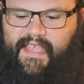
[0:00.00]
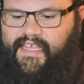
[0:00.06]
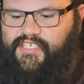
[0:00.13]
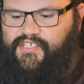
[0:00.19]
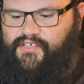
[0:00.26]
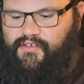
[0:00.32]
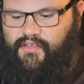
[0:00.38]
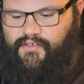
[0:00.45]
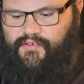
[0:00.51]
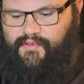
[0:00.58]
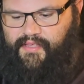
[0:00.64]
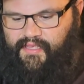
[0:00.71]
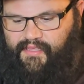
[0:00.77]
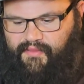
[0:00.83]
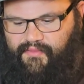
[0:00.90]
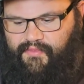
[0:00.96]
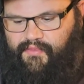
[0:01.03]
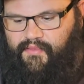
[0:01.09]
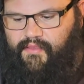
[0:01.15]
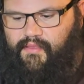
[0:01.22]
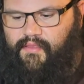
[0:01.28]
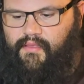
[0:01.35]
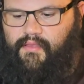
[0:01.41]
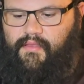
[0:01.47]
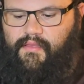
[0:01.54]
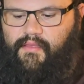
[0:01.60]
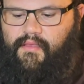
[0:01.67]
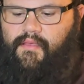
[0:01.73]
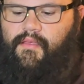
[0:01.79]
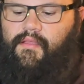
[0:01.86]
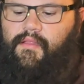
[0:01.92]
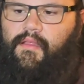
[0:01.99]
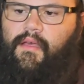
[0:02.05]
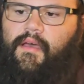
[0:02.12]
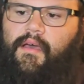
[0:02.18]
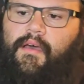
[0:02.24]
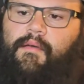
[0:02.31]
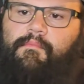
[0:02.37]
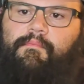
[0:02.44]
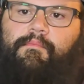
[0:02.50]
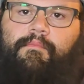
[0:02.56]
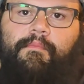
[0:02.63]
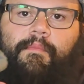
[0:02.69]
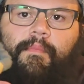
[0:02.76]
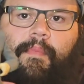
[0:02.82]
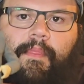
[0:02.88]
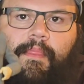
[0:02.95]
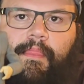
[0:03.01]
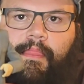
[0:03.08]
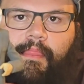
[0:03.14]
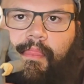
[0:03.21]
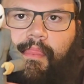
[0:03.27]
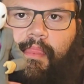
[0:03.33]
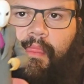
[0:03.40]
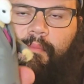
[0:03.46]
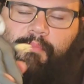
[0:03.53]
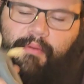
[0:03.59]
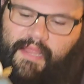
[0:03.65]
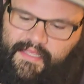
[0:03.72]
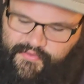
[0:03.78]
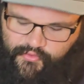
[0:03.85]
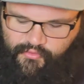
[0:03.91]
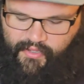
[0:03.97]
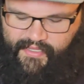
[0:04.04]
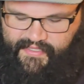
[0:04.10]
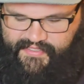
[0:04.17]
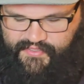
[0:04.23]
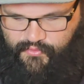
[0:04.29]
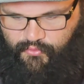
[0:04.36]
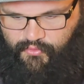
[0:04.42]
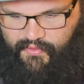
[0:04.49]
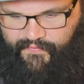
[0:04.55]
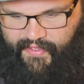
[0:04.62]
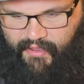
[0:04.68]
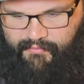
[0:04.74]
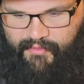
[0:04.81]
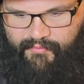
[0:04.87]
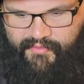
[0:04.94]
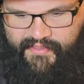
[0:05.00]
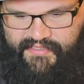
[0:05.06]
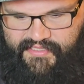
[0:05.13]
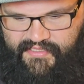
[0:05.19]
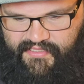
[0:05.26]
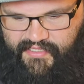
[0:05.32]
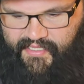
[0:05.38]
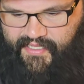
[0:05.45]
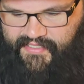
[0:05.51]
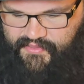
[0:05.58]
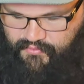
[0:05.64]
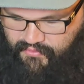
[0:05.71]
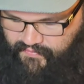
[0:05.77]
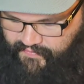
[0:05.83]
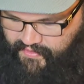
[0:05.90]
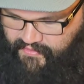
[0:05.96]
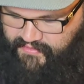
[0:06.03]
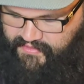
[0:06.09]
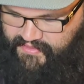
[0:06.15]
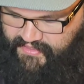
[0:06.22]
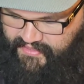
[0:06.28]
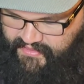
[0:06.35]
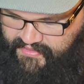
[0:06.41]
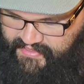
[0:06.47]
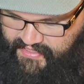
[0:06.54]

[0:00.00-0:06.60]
texture underneath. But I do like his Court of Owl member. This is a nice Court of Owl. Let's see,